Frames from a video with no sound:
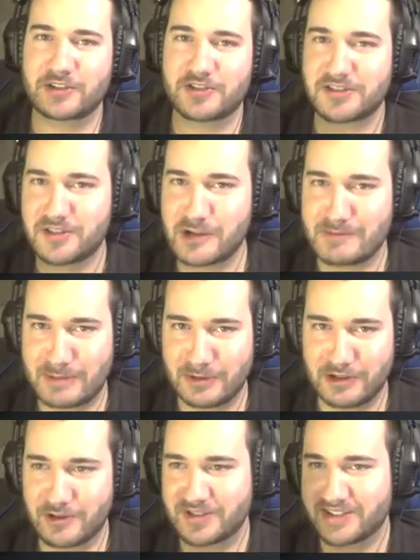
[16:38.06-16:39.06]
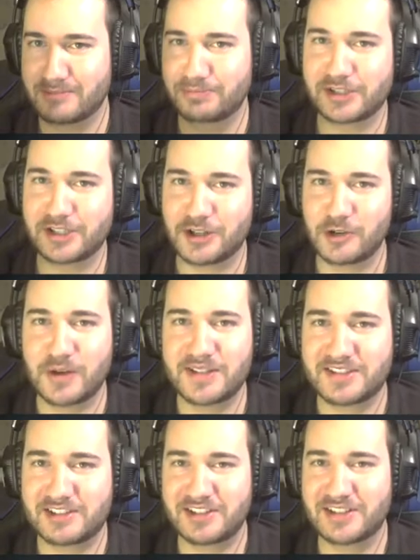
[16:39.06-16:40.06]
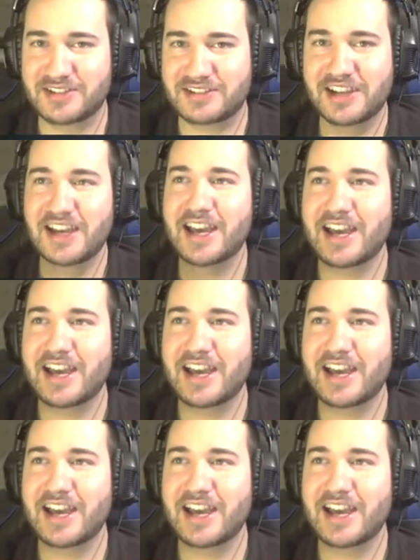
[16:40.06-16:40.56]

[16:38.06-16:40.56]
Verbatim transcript: that there's two people there is complete coincidence.